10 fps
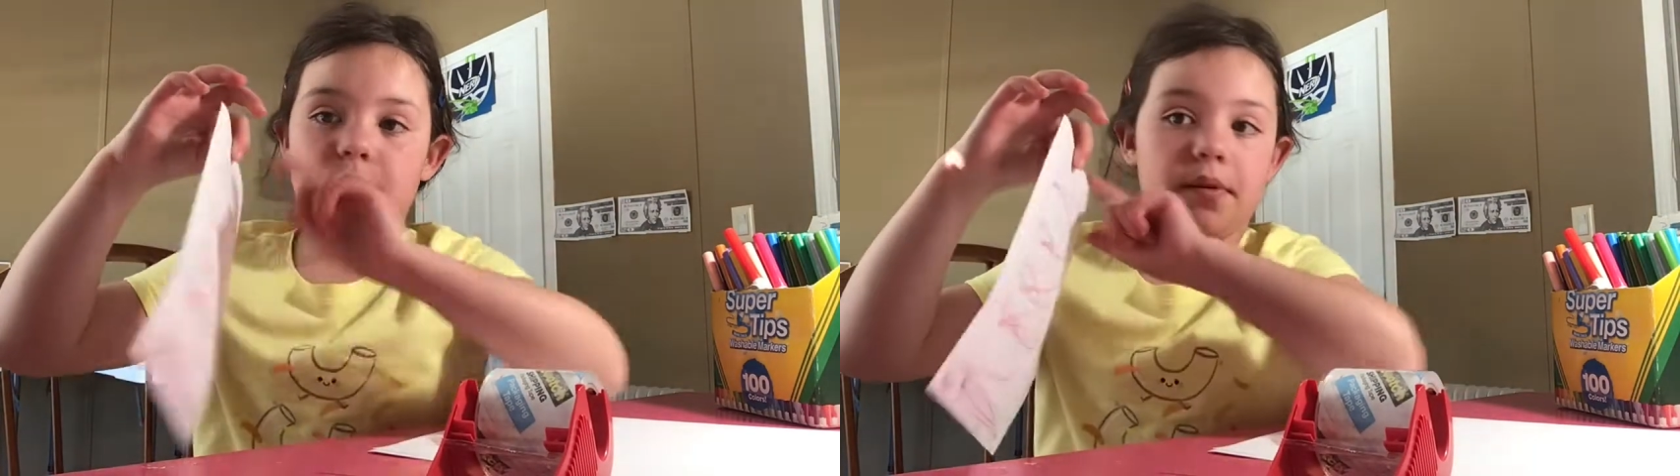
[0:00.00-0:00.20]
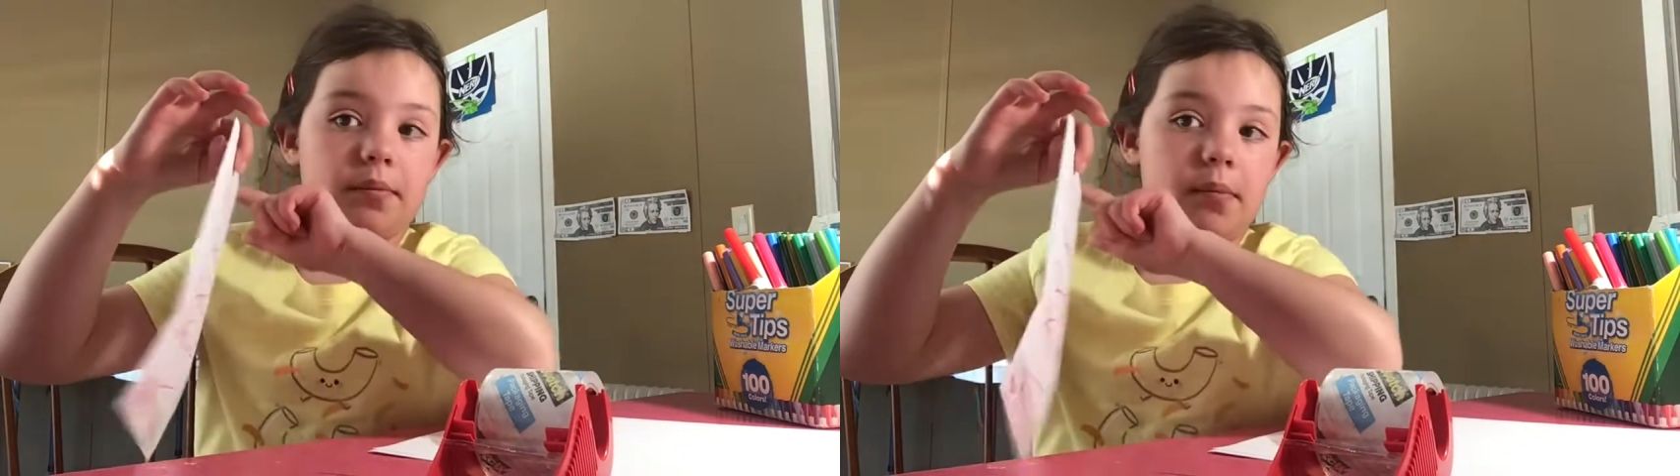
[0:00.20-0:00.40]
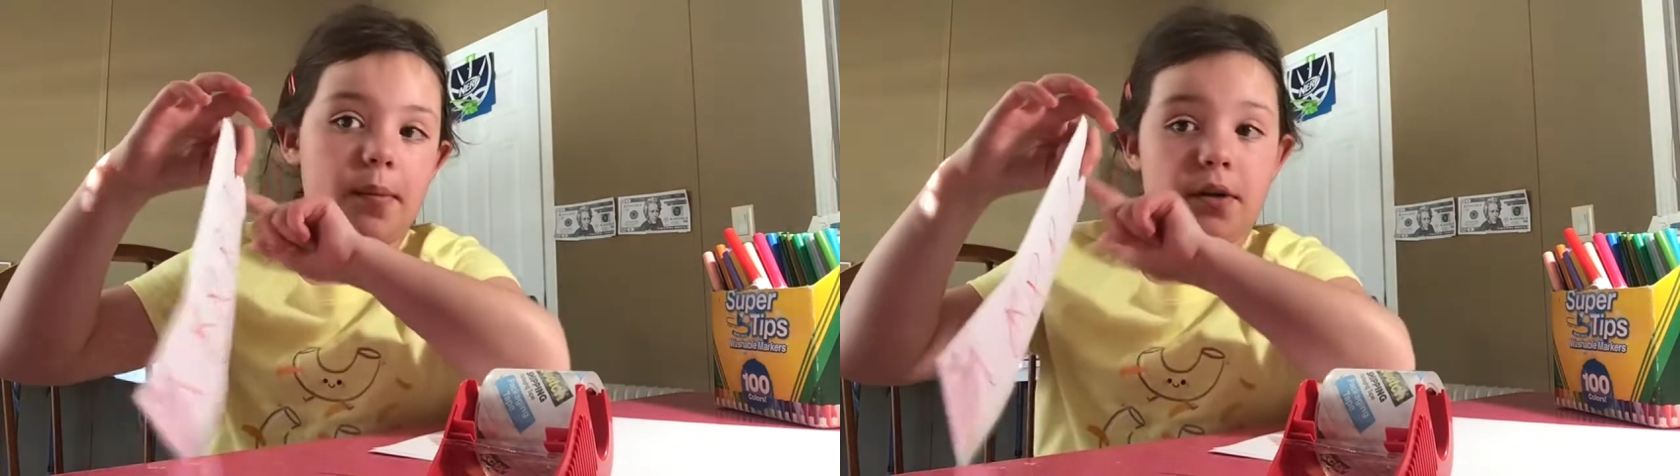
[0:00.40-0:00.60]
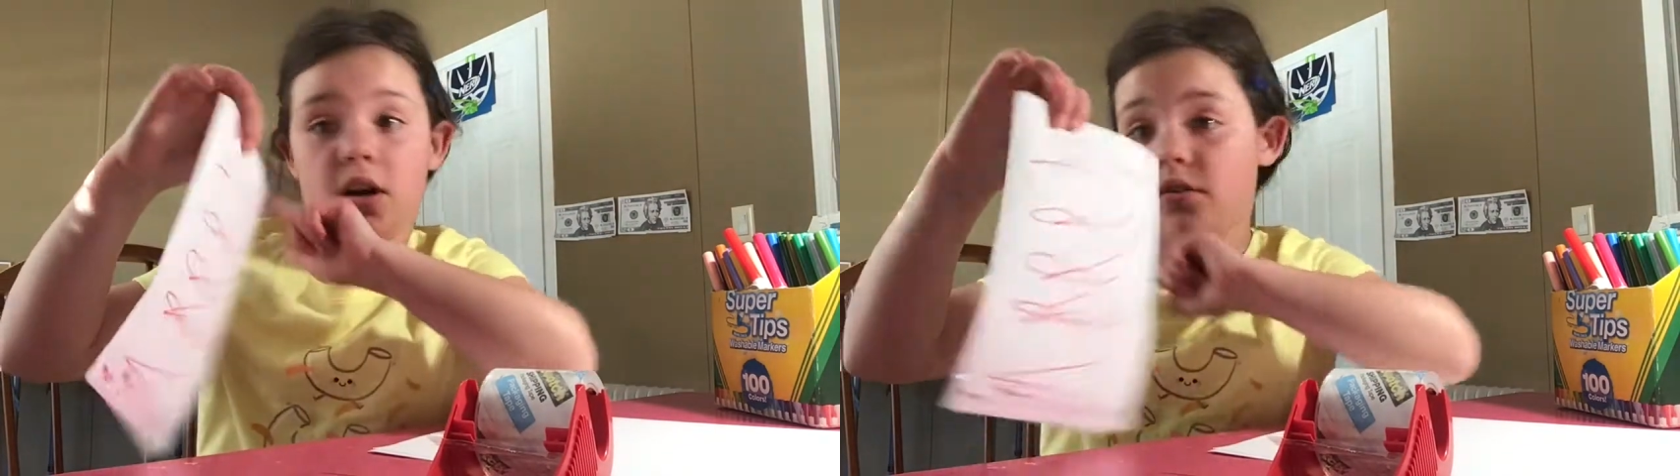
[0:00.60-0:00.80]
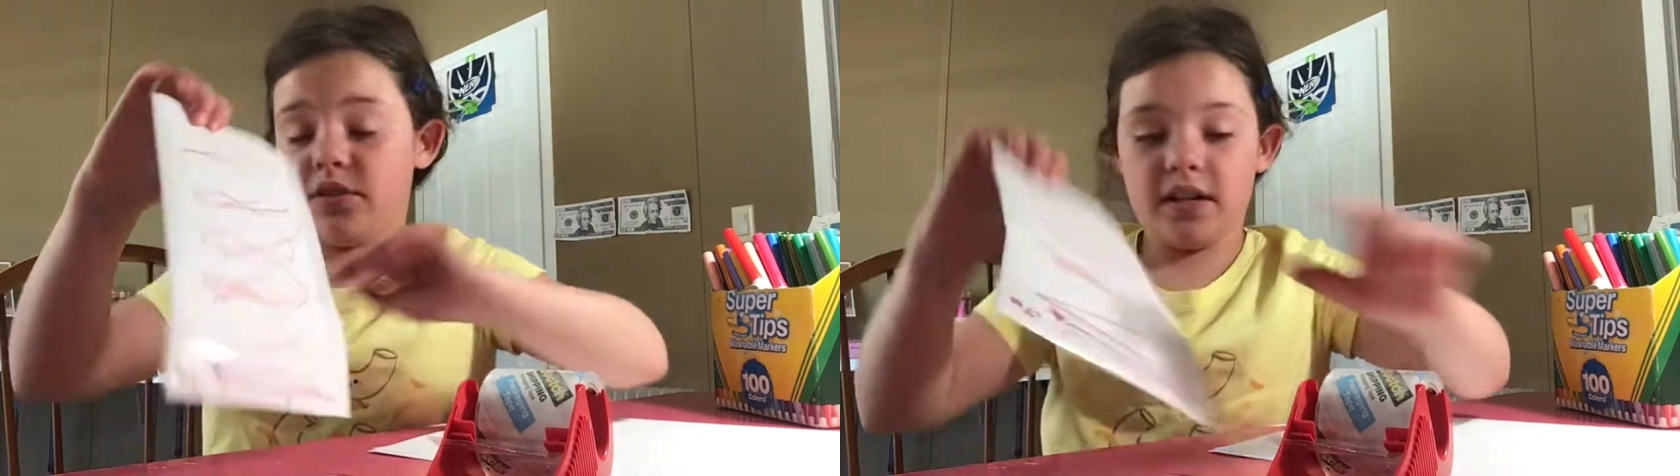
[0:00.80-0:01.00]
But remember,
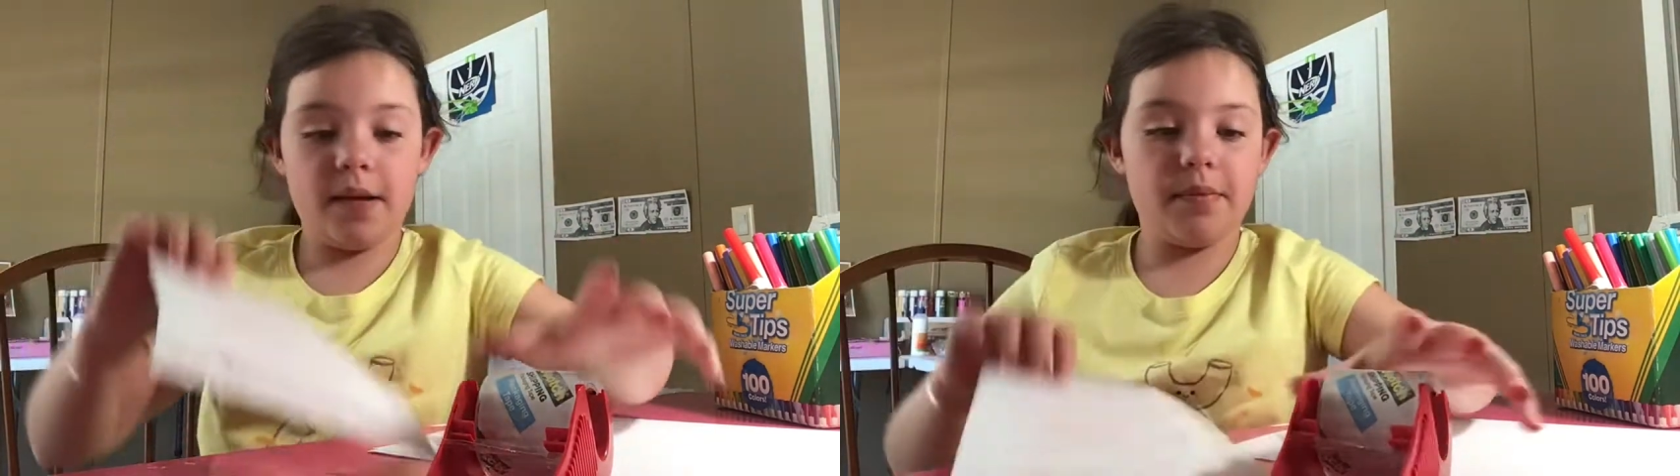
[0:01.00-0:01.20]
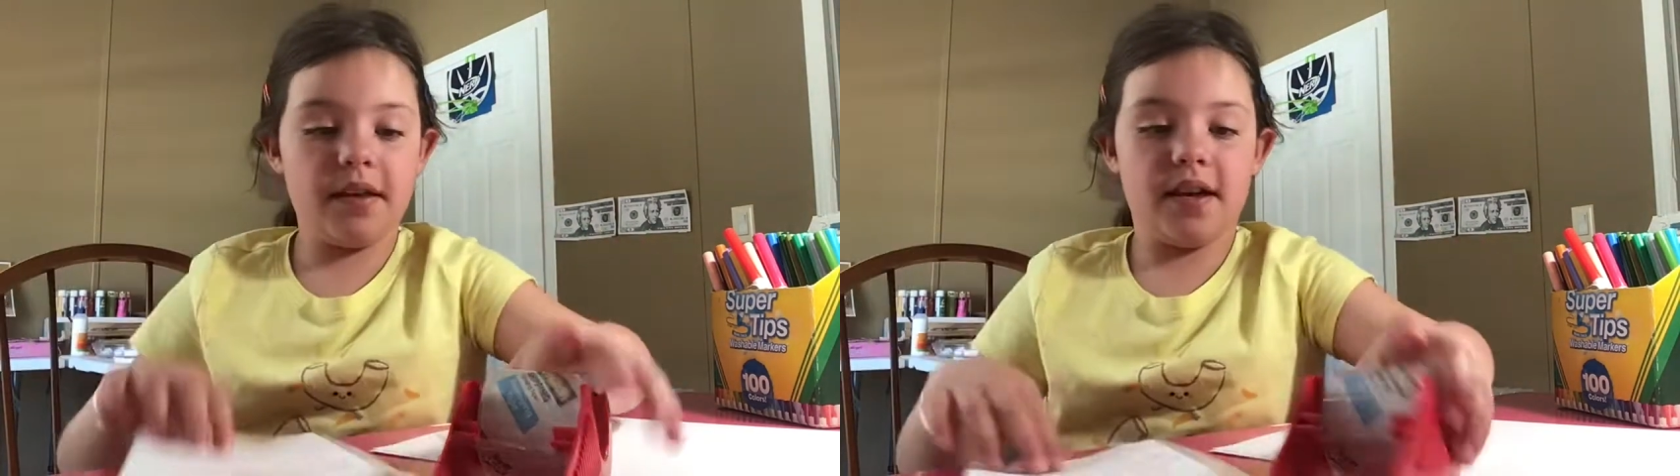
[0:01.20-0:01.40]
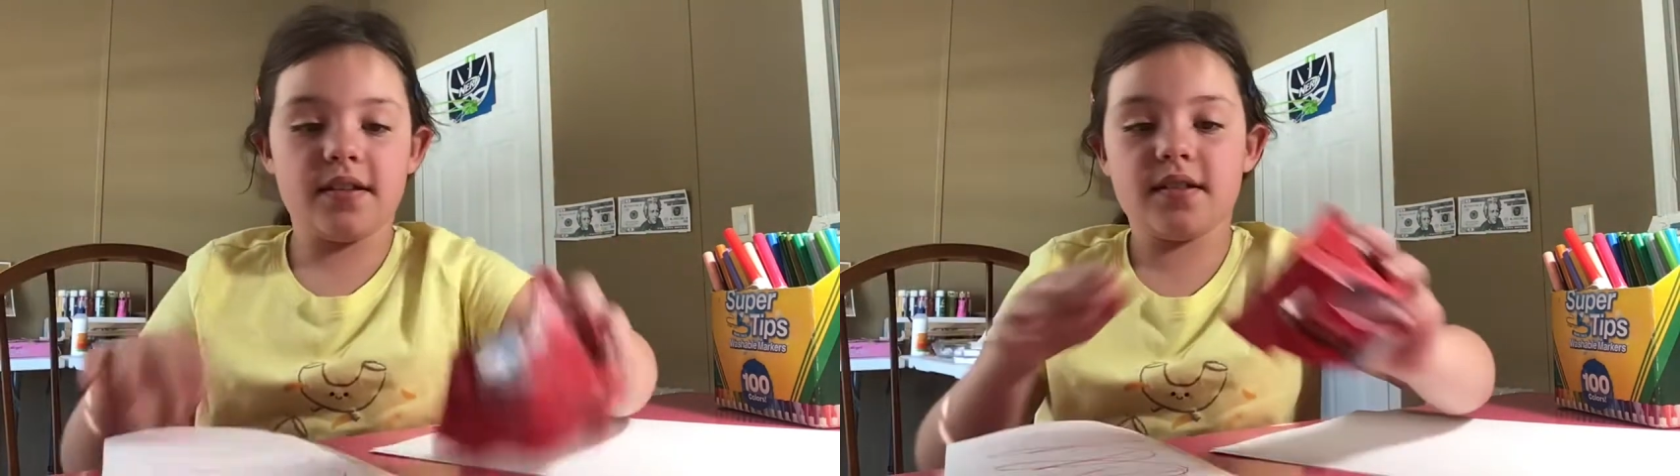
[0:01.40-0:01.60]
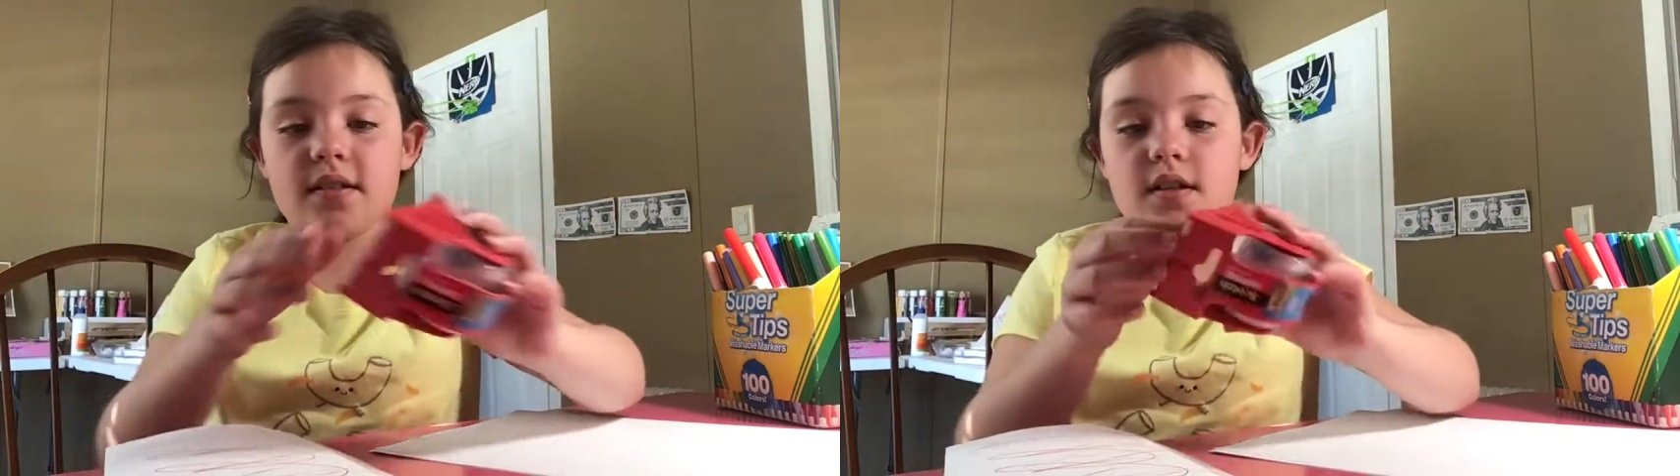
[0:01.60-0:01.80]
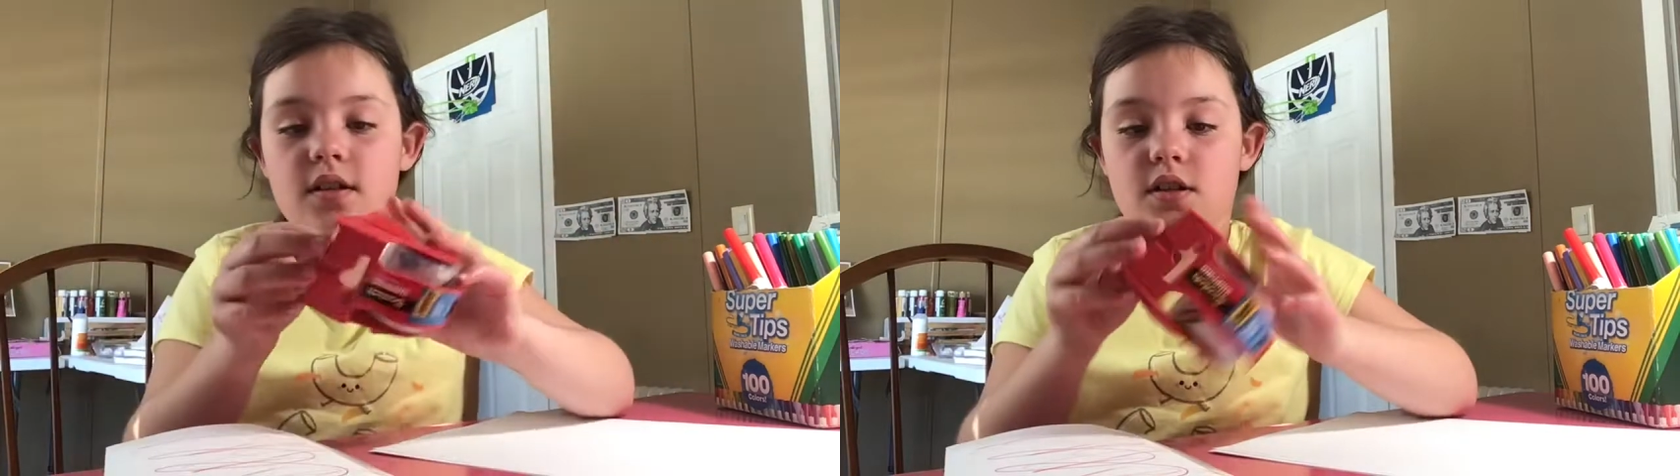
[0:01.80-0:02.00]
now tape this.
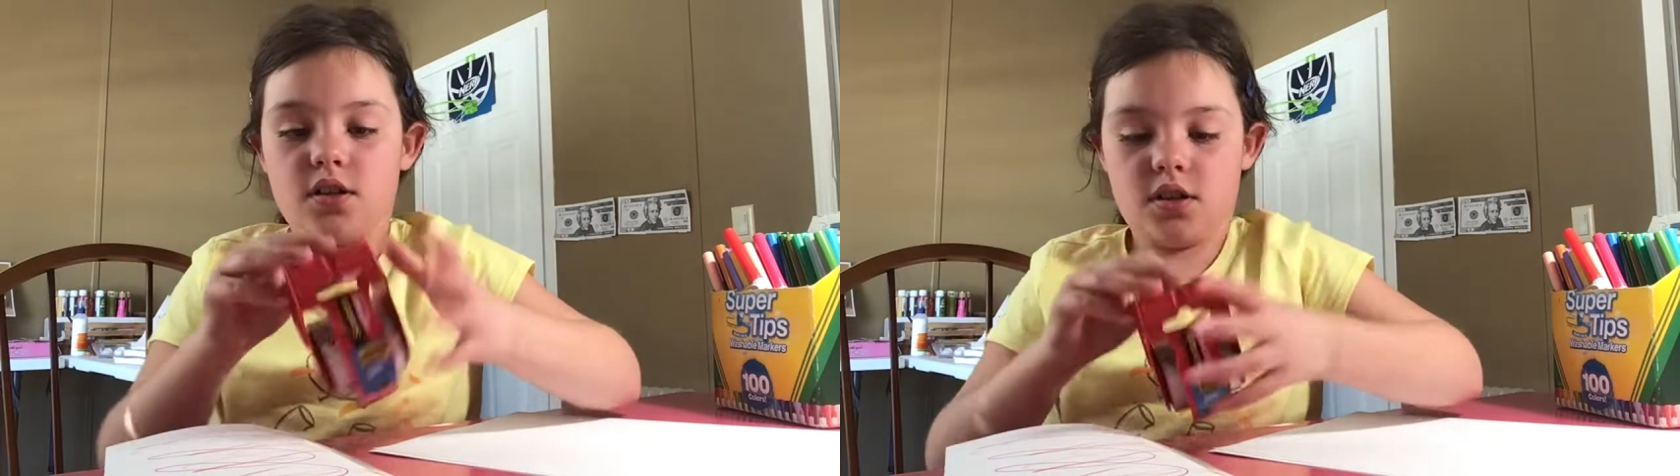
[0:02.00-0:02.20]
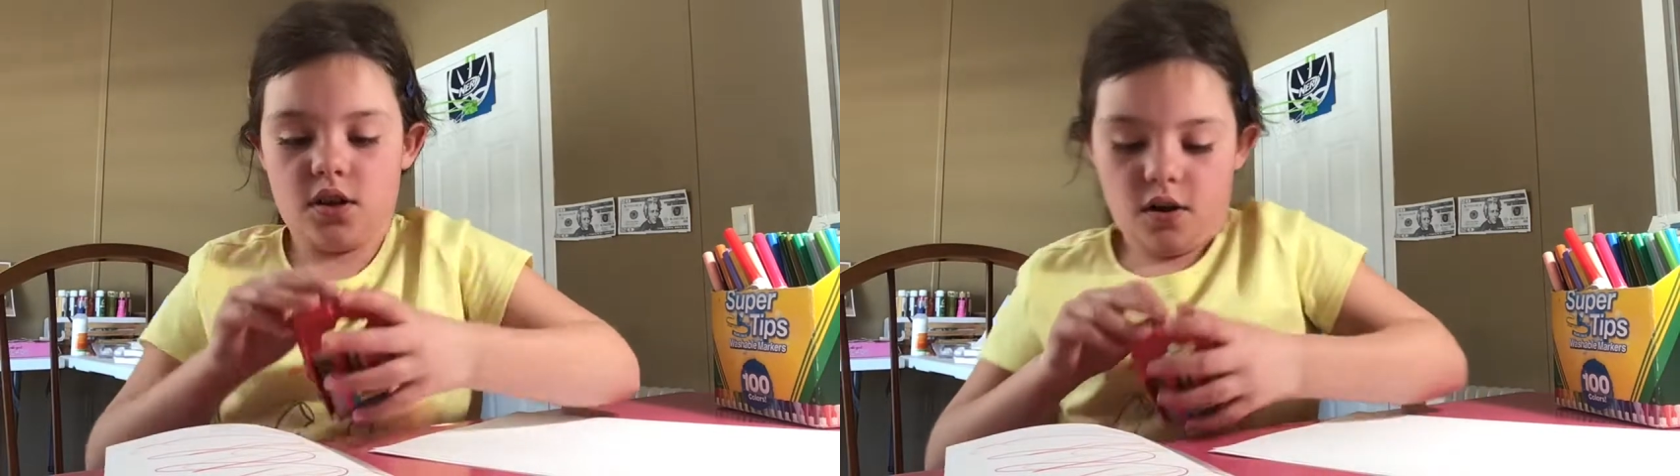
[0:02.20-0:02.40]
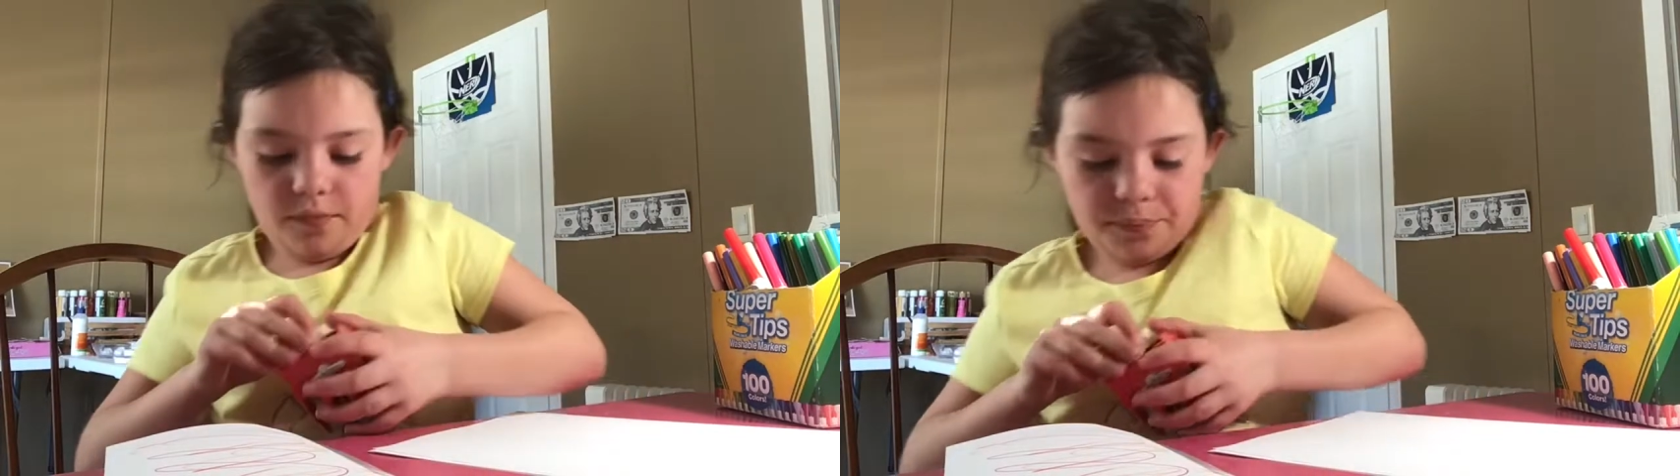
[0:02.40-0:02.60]
So,